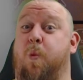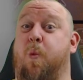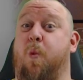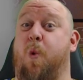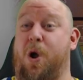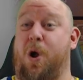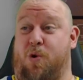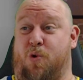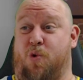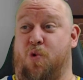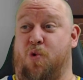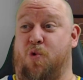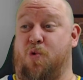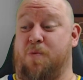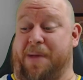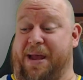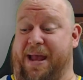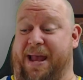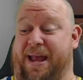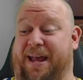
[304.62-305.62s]

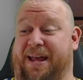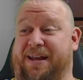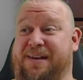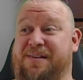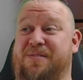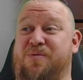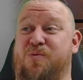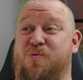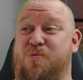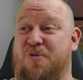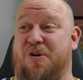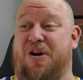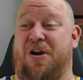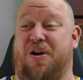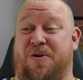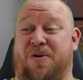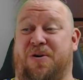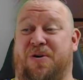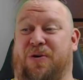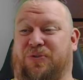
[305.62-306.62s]
Whoa, man.
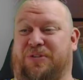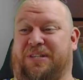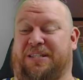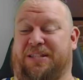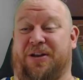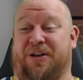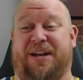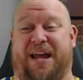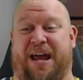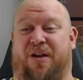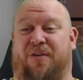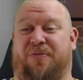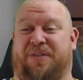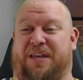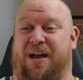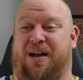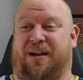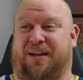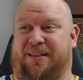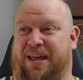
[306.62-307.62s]
Whoa, slow down on
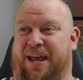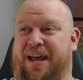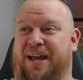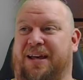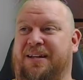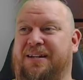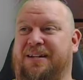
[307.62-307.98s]
the unk there.